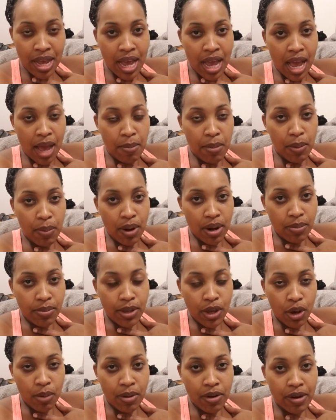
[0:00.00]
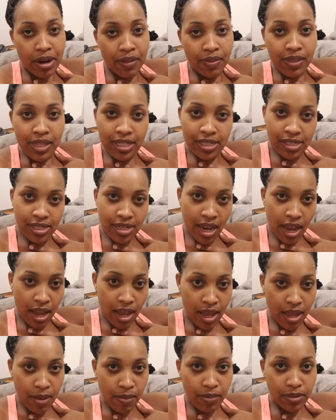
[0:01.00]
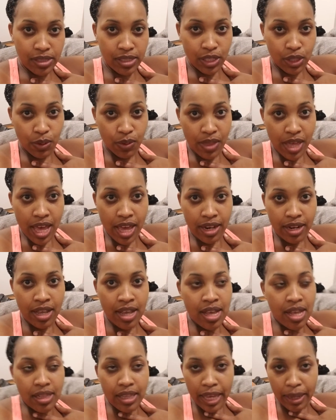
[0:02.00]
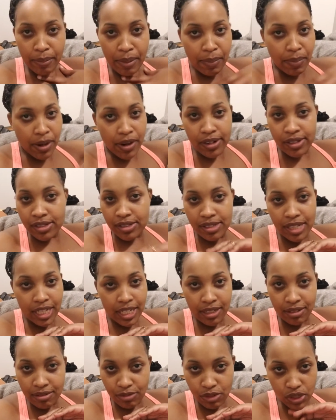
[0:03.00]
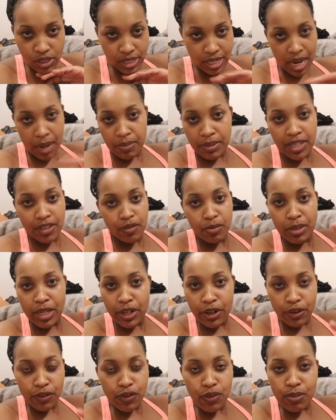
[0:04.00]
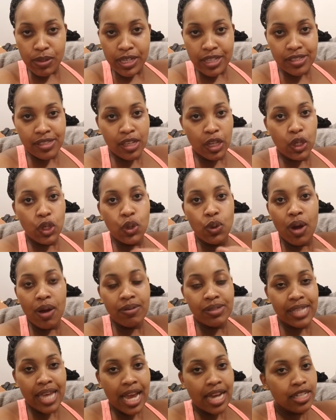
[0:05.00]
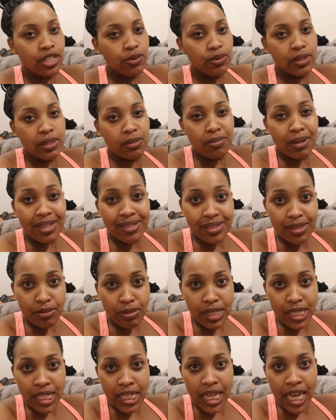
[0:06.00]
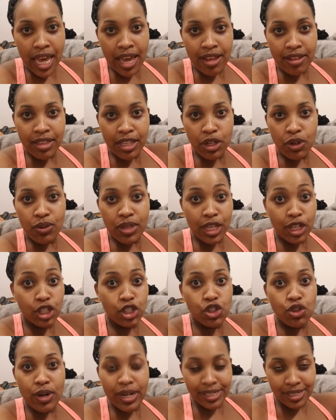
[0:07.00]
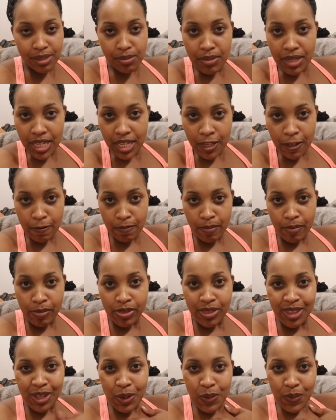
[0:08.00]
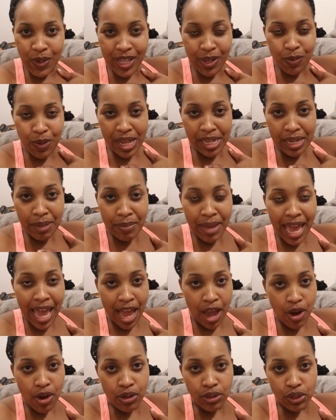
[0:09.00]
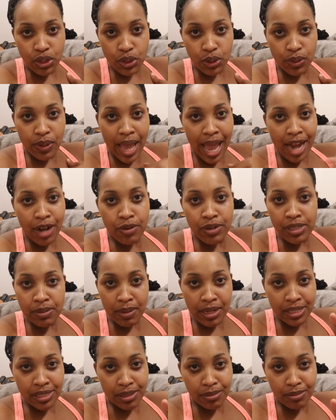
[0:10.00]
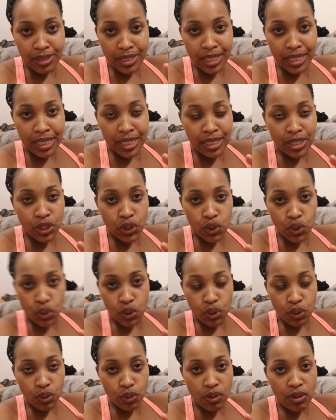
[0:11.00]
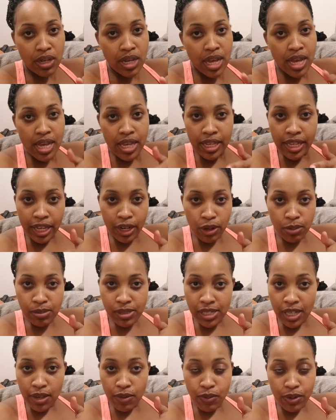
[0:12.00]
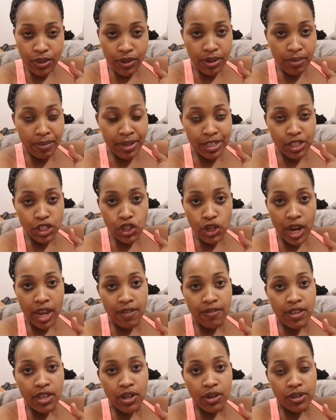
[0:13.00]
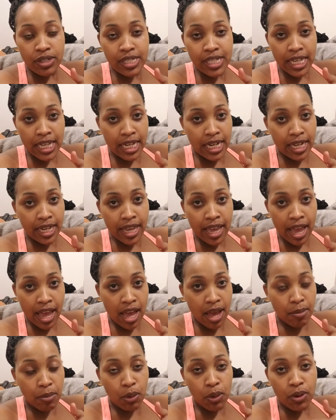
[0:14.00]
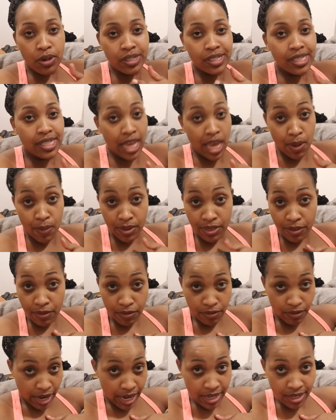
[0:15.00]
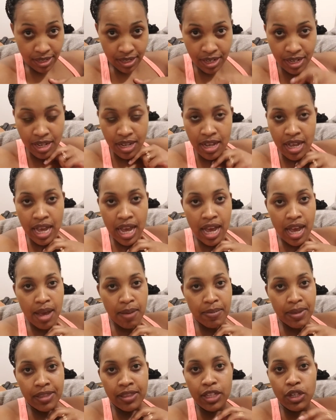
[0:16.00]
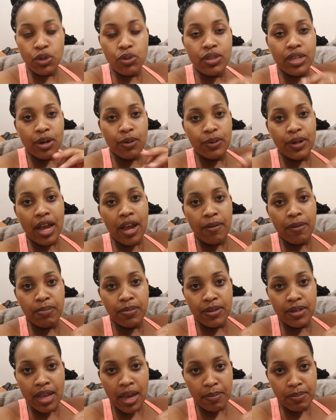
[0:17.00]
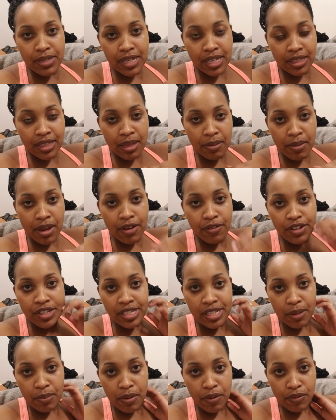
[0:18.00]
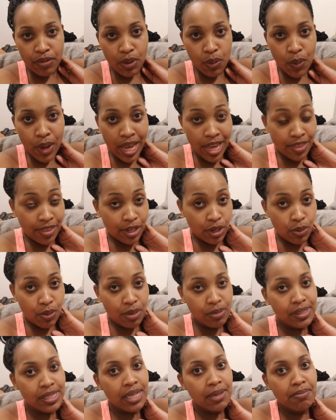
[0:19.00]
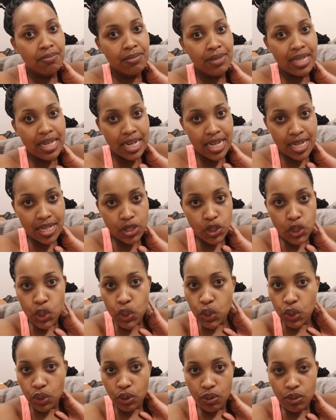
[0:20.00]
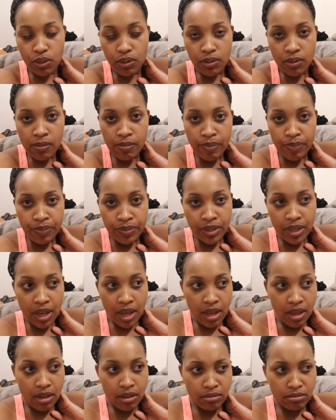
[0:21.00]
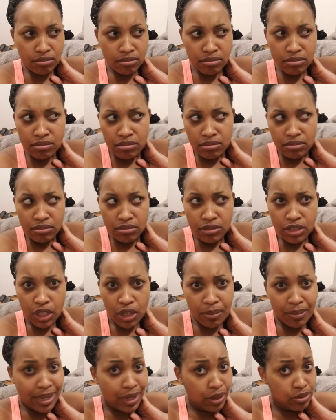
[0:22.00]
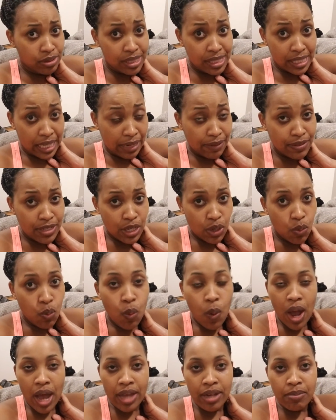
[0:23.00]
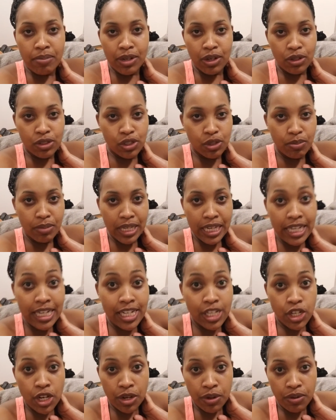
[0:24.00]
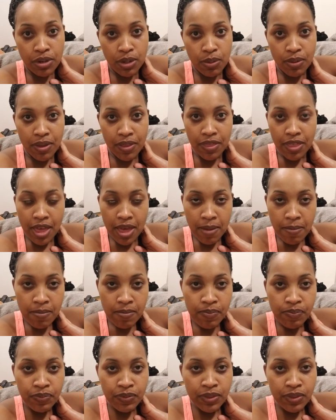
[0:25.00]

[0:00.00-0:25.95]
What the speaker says: I'll probably be home around this time, see you then. Like my parents like stopped giving me curfew because they knew I was acting responsibly and they knew they could trust me while I'm out to act responsibly, to get home safe, whether it meant driving or taking a cab or staying with a friend. And they knew that I would update them every step of the way, and they knew I was committed to, my own safety, one, but also being in integrity with them.